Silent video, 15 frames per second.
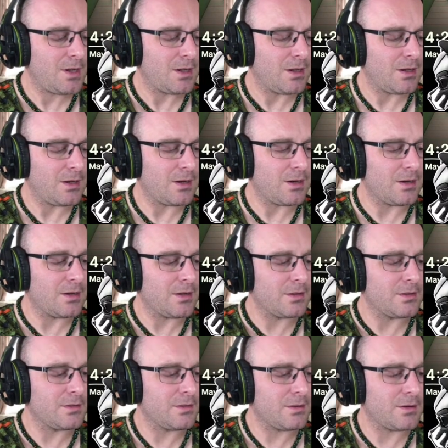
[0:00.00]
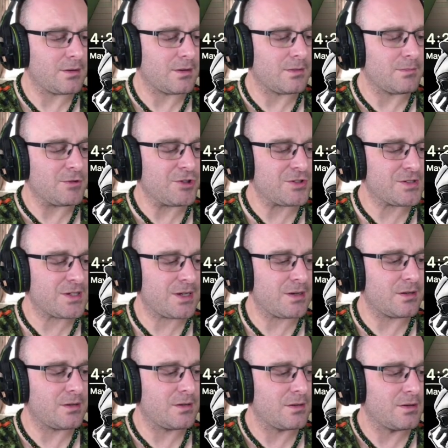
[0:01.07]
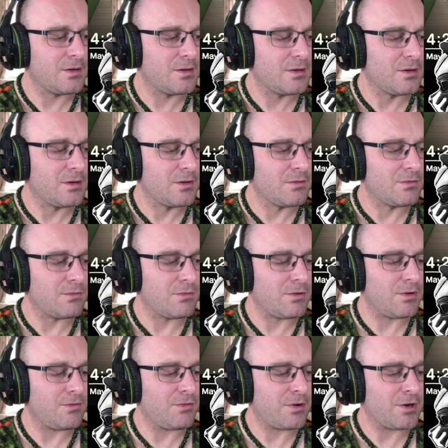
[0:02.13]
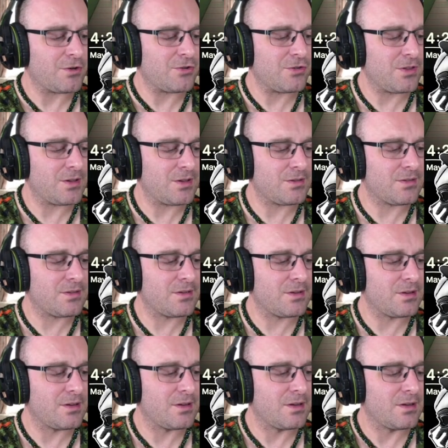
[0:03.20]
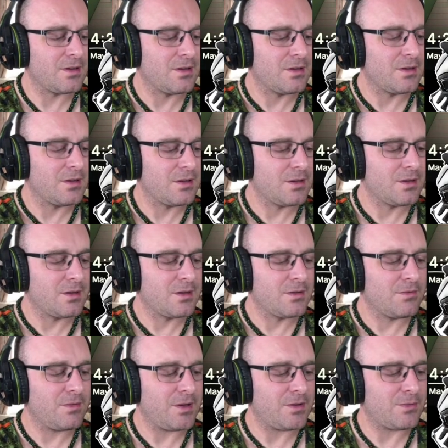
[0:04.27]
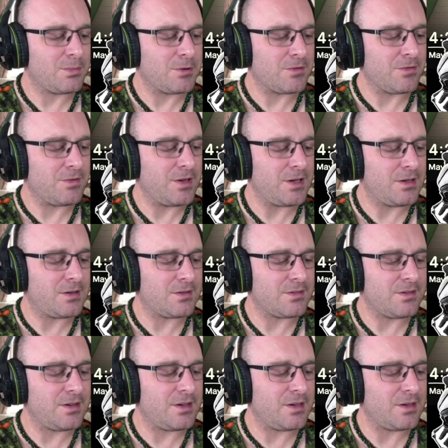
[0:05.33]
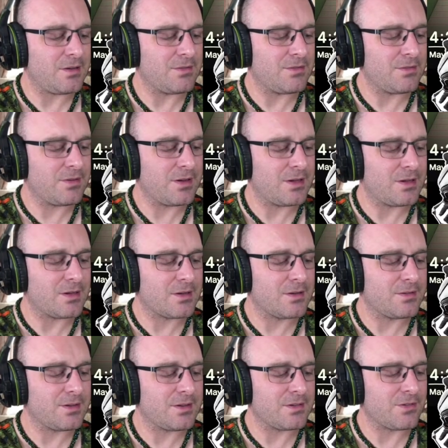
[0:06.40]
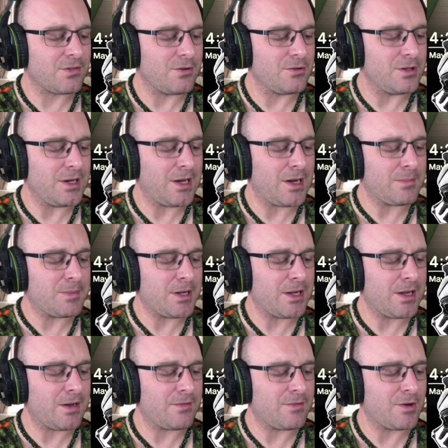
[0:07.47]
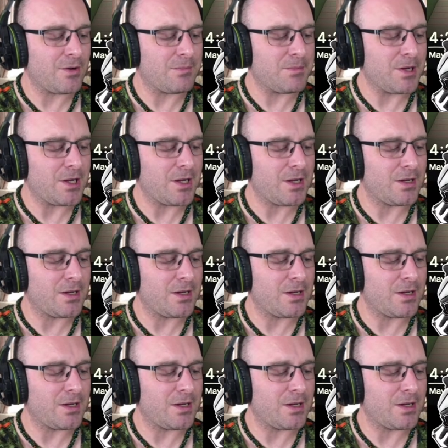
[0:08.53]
Uh, here, I'm just gonna refresh this Facebook feed to see if, uh, because that's the only app I have on my,